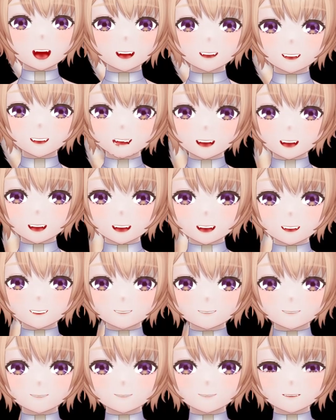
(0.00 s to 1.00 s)
Hi
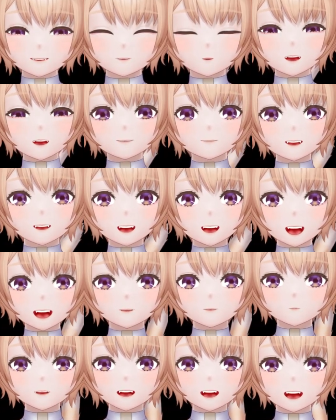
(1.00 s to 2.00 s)
there! We're back
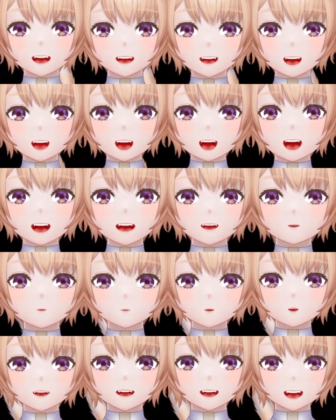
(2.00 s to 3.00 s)
again with more
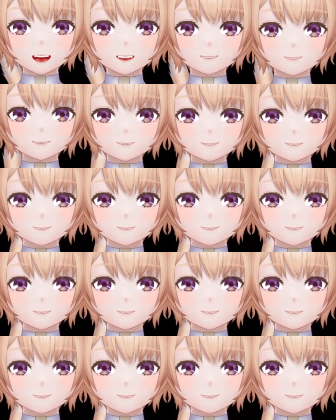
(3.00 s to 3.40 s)
tutorials.